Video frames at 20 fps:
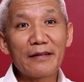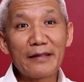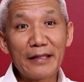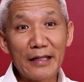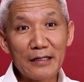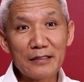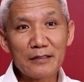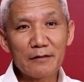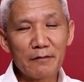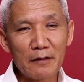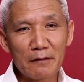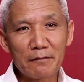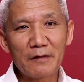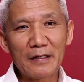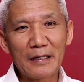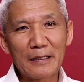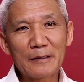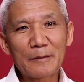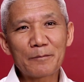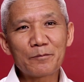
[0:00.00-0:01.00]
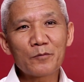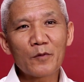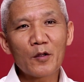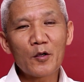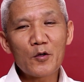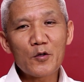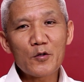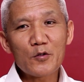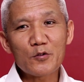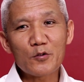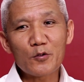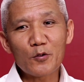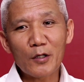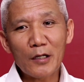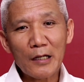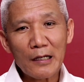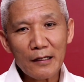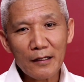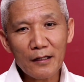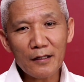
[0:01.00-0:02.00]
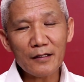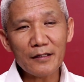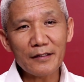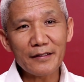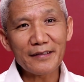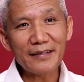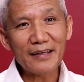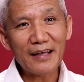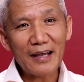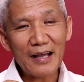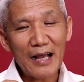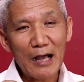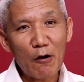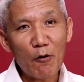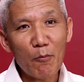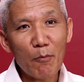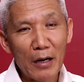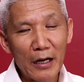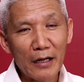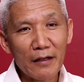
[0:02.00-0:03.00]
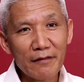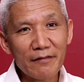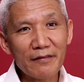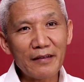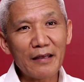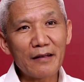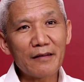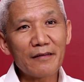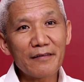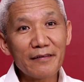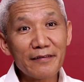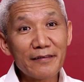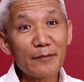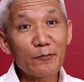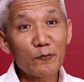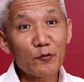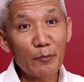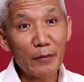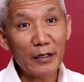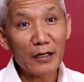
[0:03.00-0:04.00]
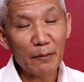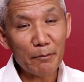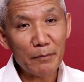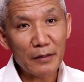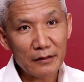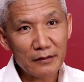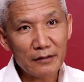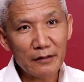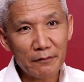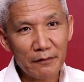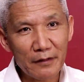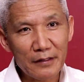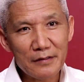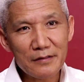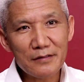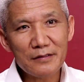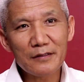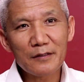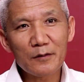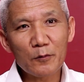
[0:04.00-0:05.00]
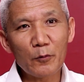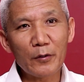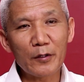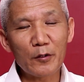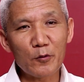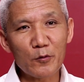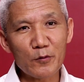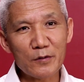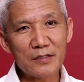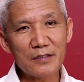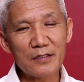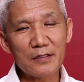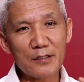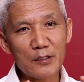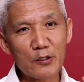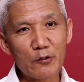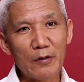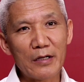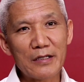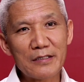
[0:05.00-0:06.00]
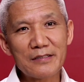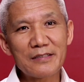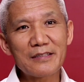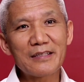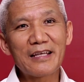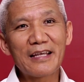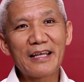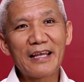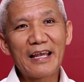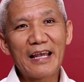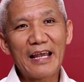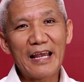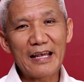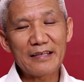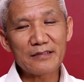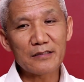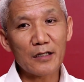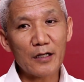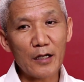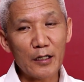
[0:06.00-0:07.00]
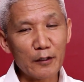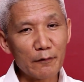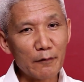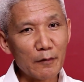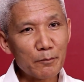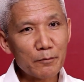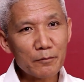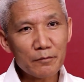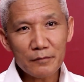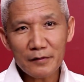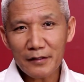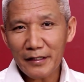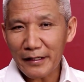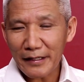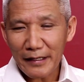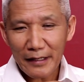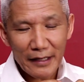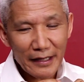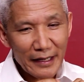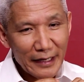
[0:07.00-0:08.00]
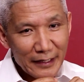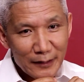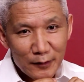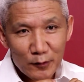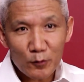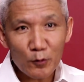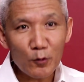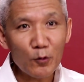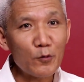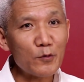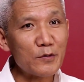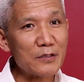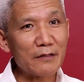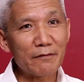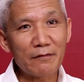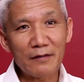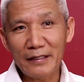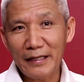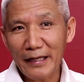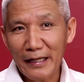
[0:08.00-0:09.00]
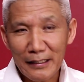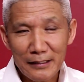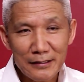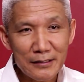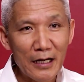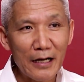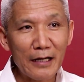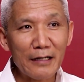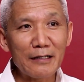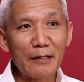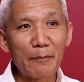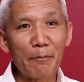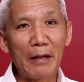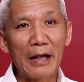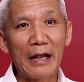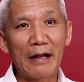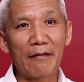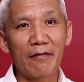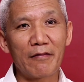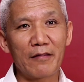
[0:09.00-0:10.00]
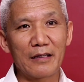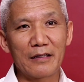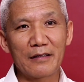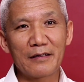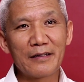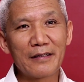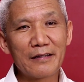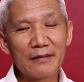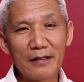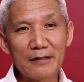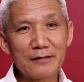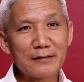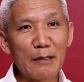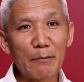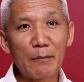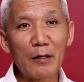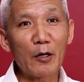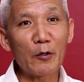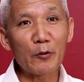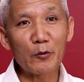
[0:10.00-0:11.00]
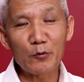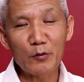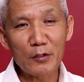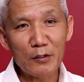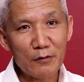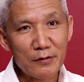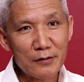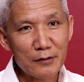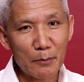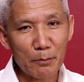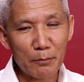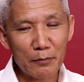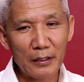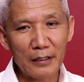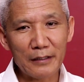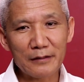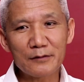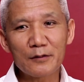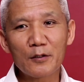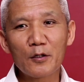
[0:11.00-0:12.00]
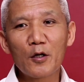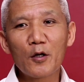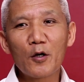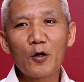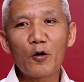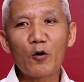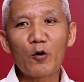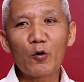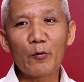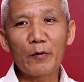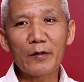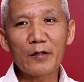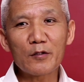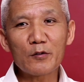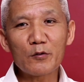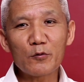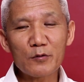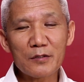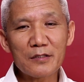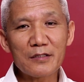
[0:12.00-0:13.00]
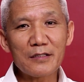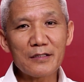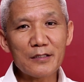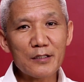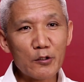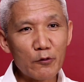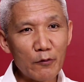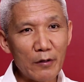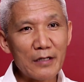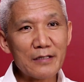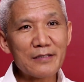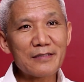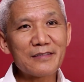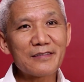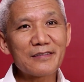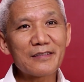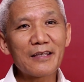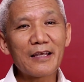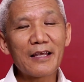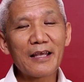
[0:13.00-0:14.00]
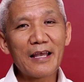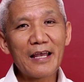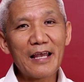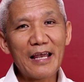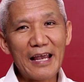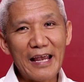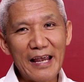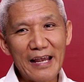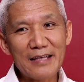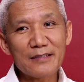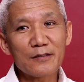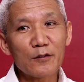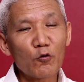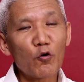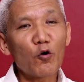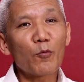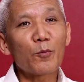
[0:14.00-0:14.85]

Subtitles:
negative effect. So clearly our mindset seems to make a big difference. Whether you see stress as a kind of exclusively, entirely bad thing that somehow you need to suppress, or whether you see stress as an